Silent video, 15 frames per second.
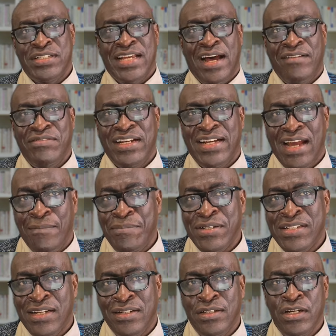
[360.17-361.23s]
not have the
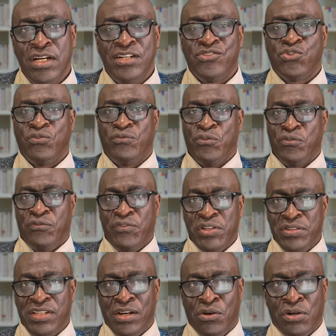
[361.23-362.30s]
capital to
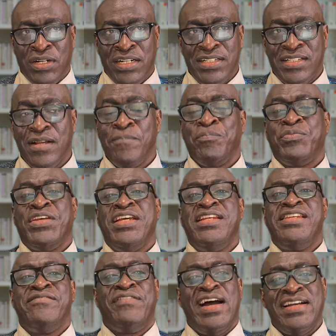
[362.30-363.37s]
fulfill the orders, he
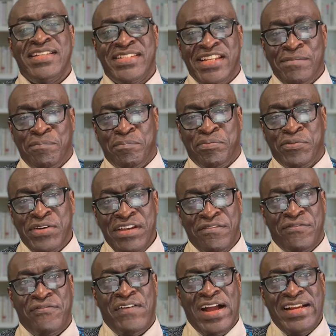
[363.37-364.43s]
devised a
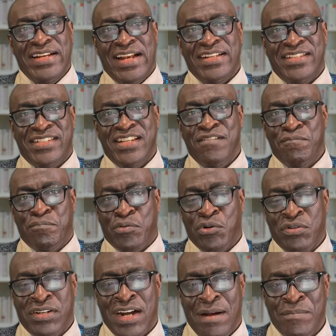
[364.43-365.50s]
pre-financing
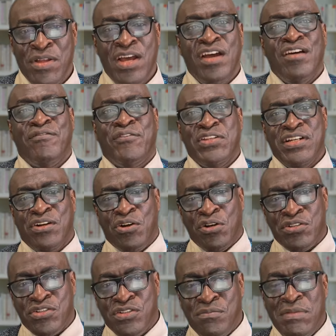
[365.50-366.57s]
program for the
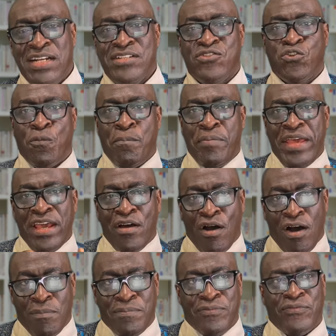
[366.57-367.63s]
customers to
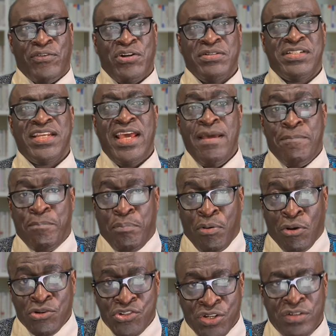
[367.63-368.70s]
pay upfront a
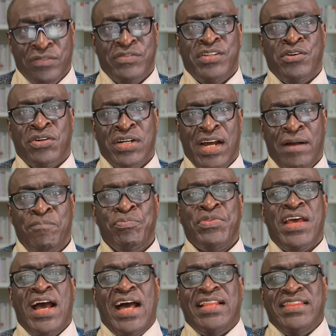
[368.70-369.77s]
portion of the order,
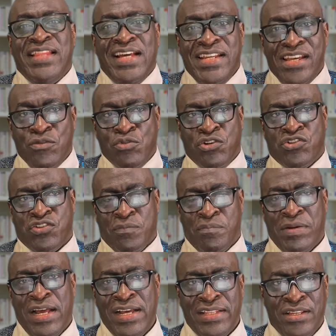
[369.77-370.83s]
and then he would
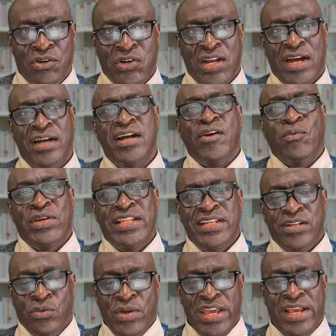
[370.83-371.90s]
supply the order
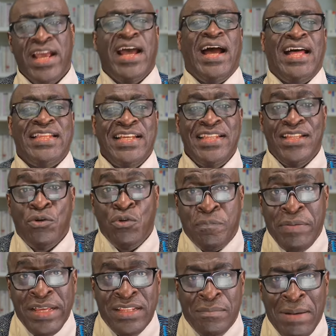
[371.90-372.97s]
within a week, and then they
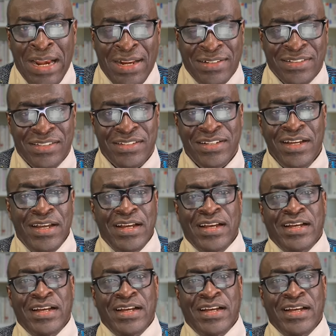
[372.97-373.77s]
would pay the balance.